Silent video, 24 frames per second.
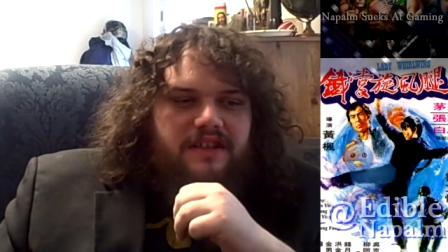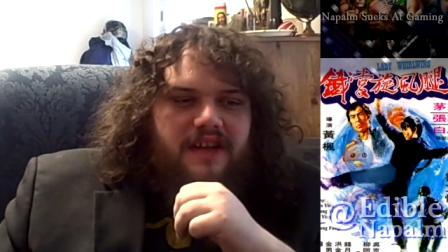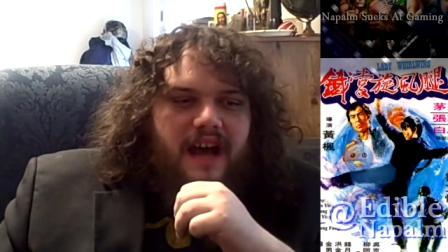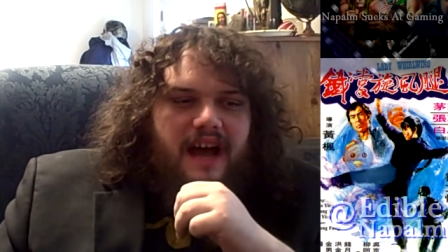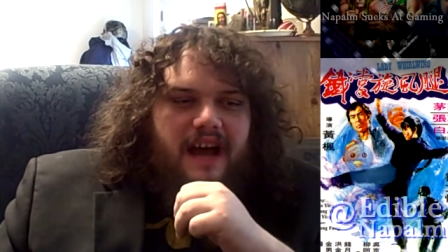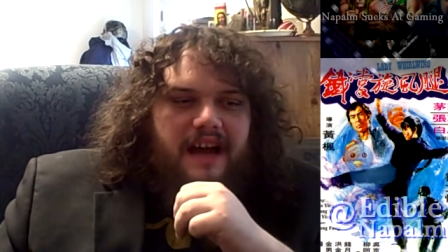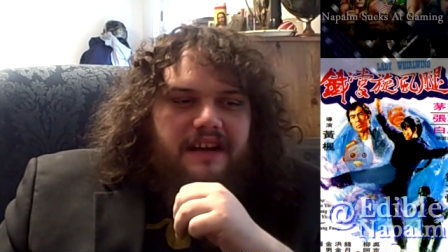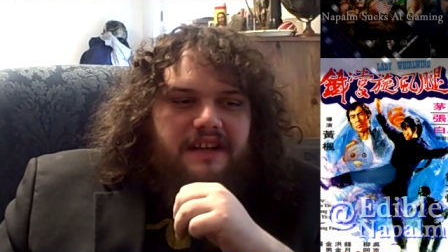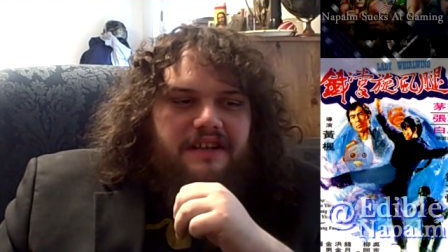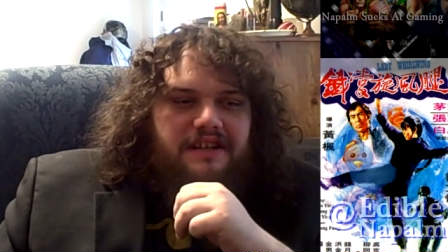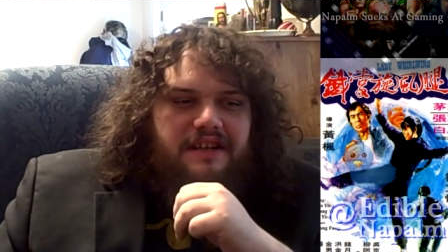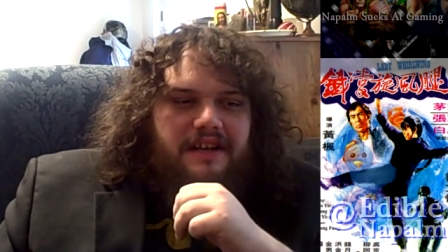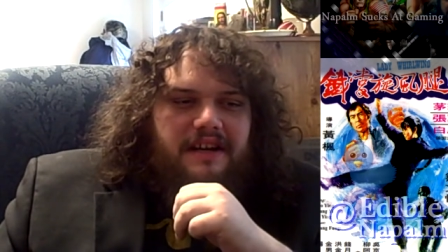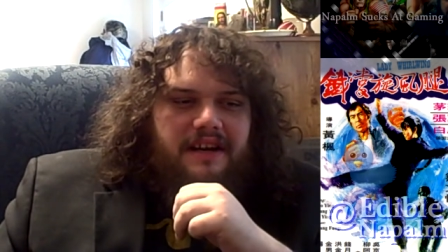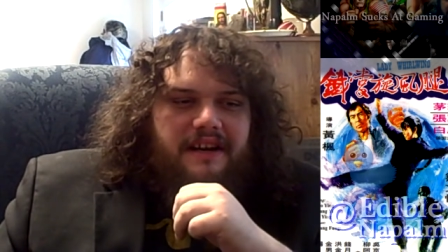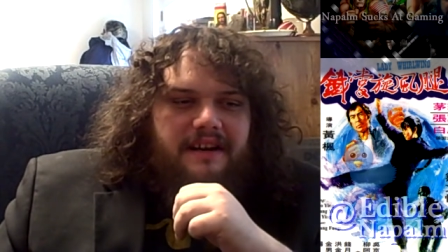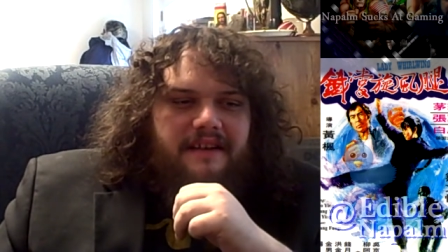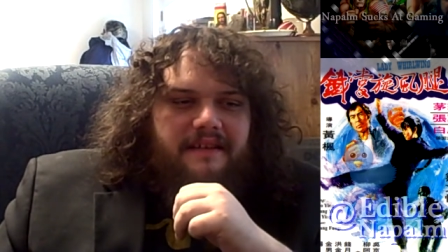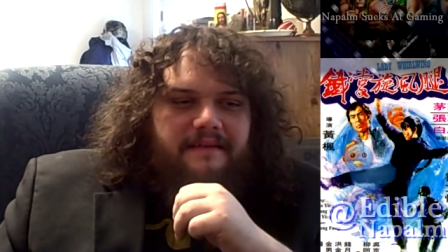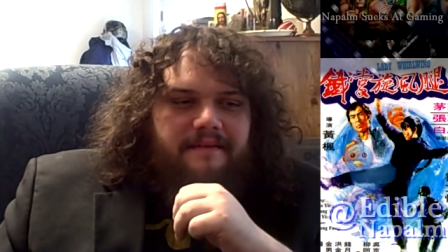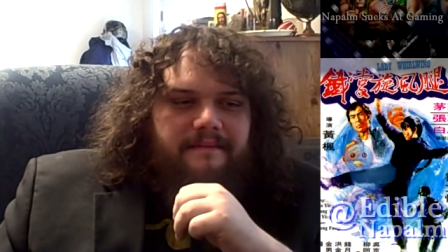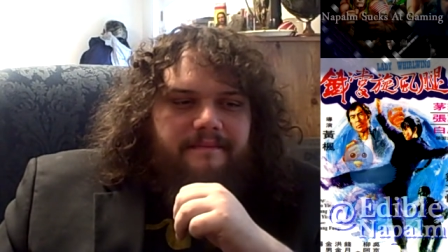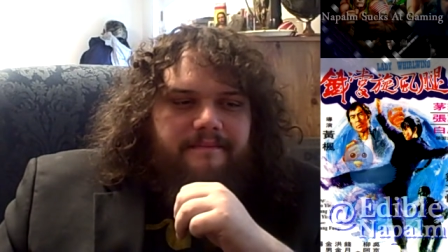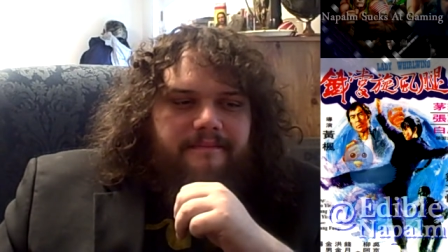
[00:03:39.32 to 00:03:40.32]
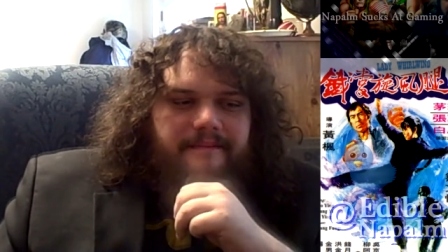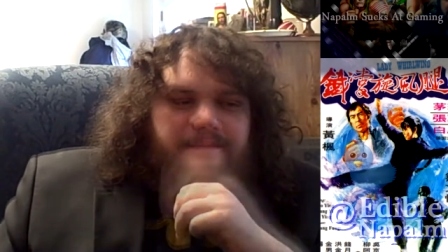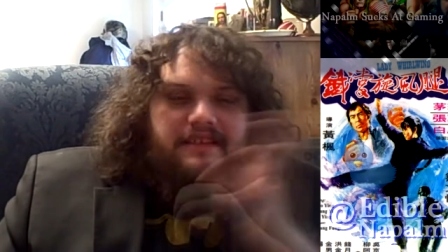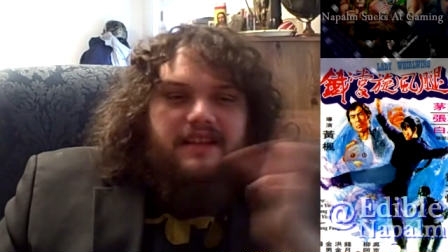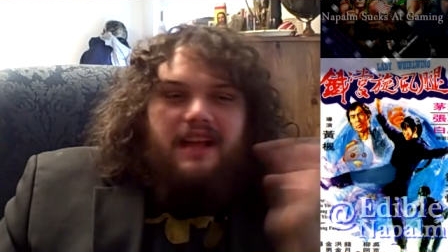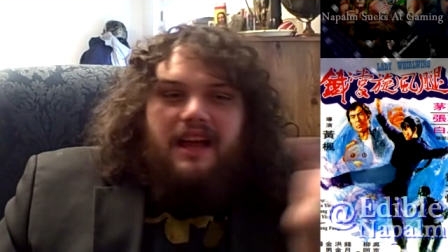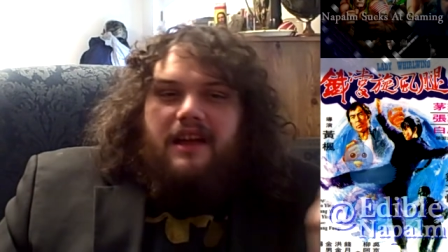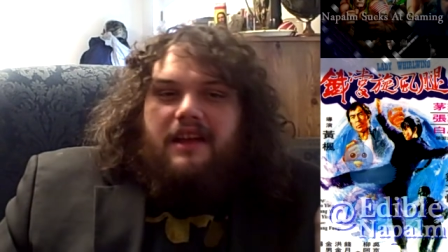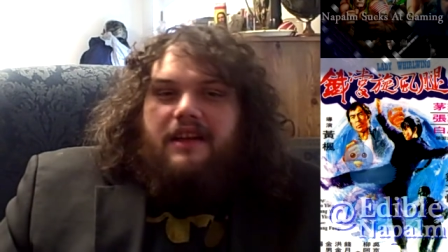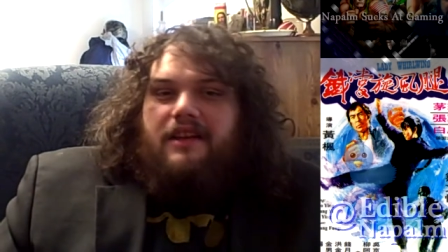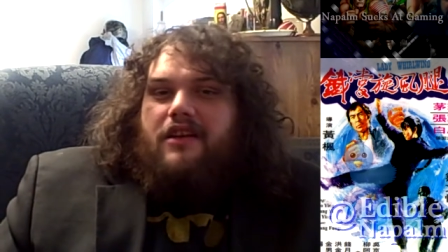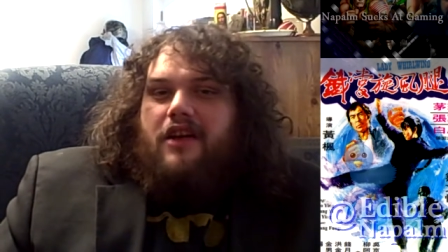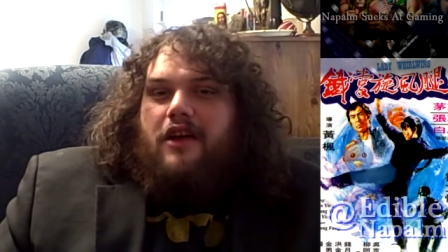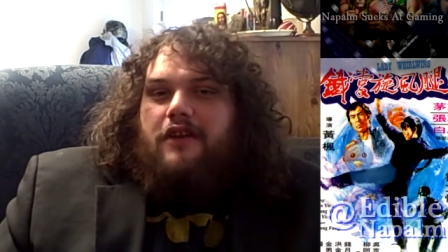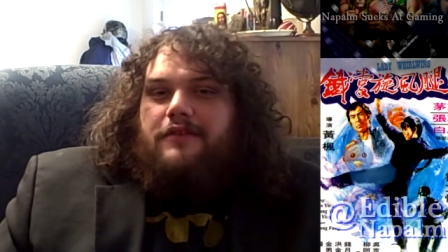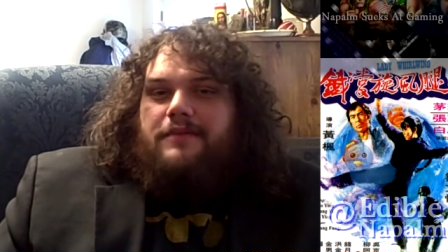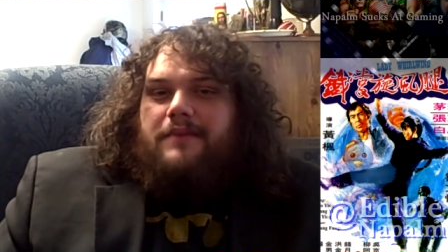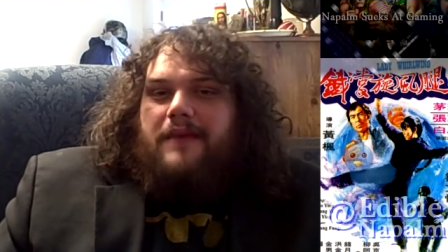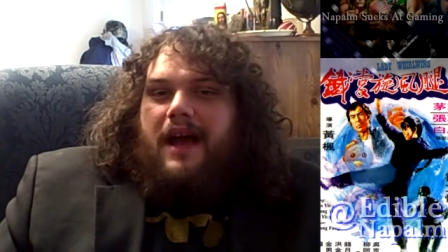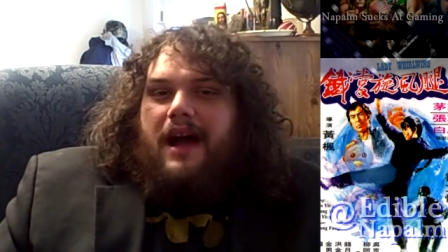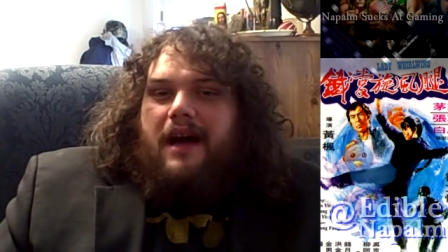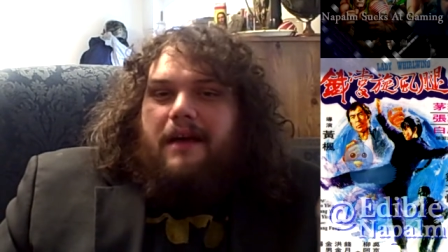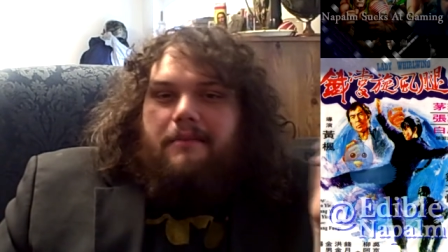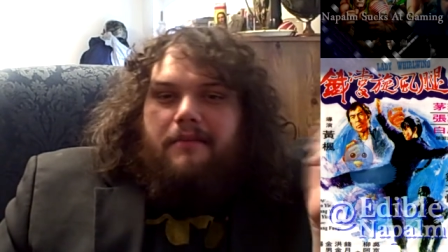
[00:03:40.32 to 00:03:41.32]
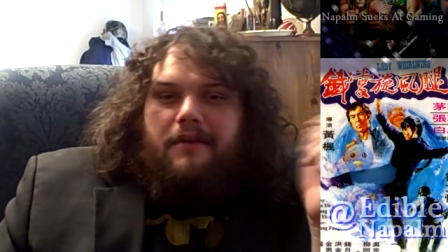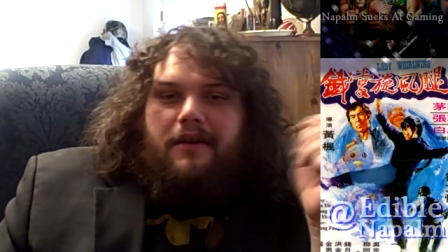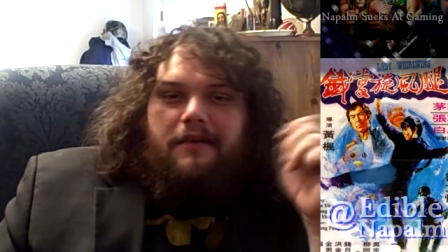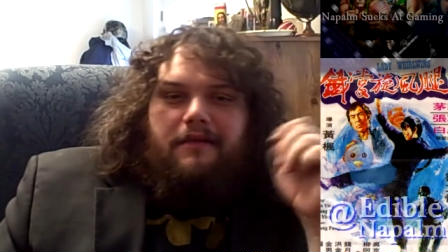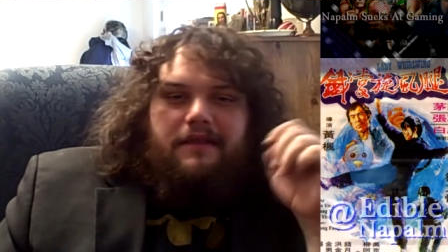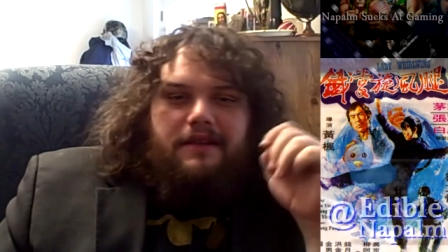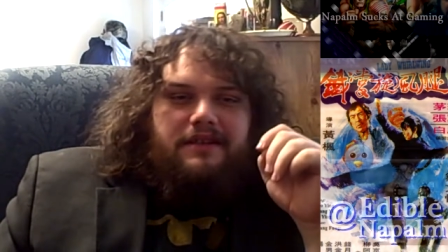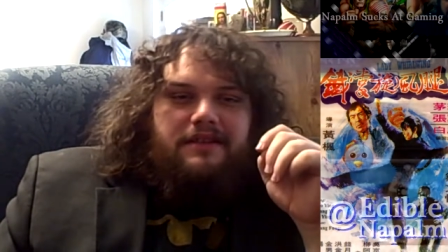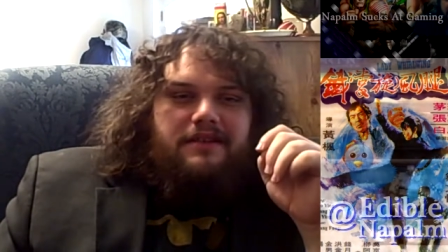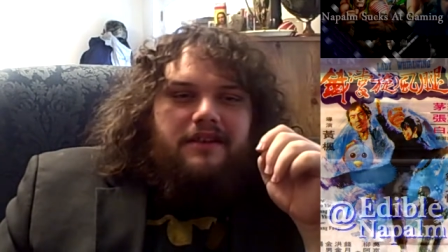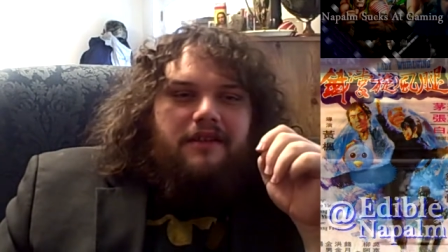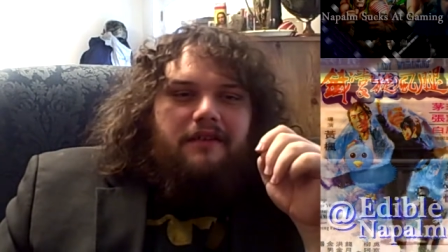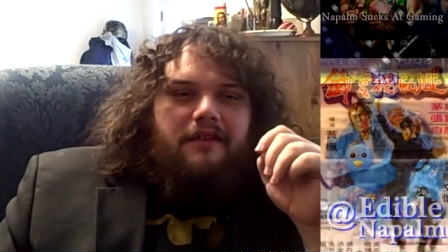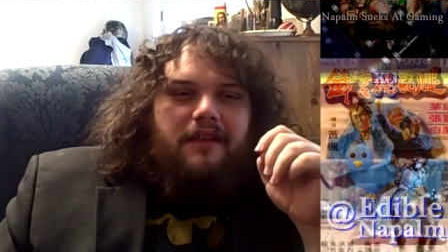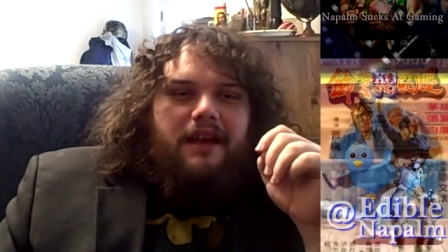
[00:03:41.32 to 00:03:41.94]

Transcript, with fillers: Tai Chi. And so it goes beyond movies too,